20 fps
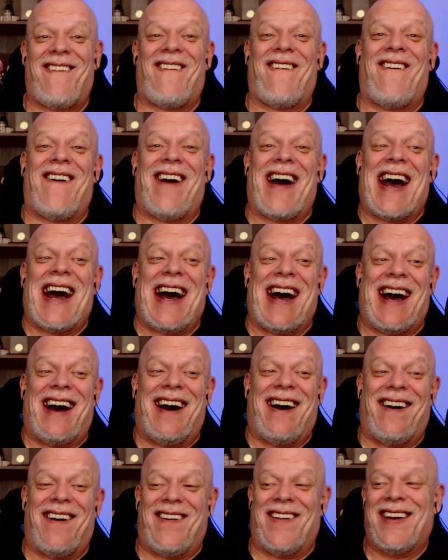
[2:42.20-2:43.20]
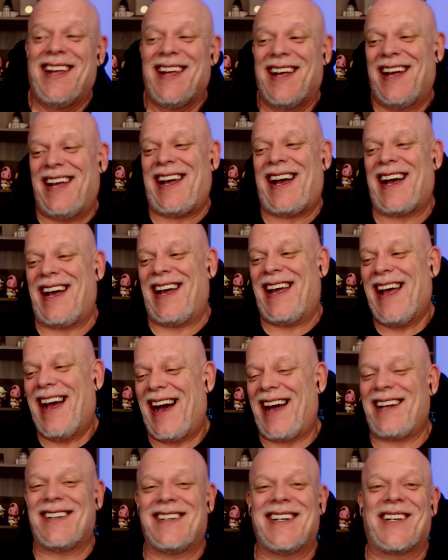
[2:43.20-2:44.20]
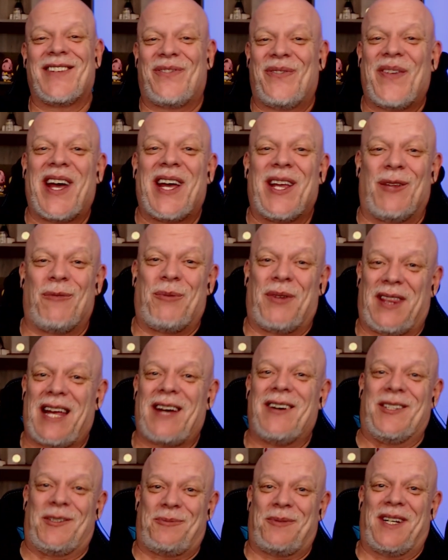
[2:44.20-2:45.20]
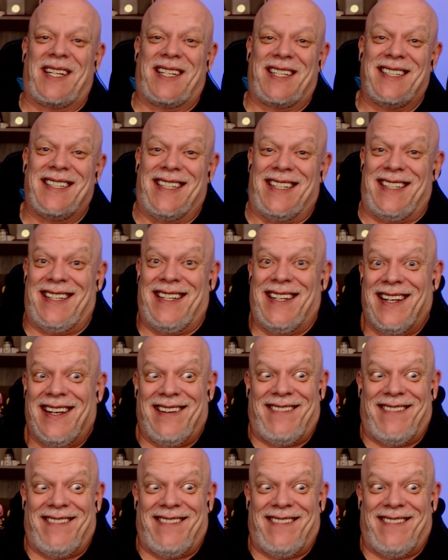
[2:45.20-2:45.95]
Wow. I don't like Beth, but that was pretty good.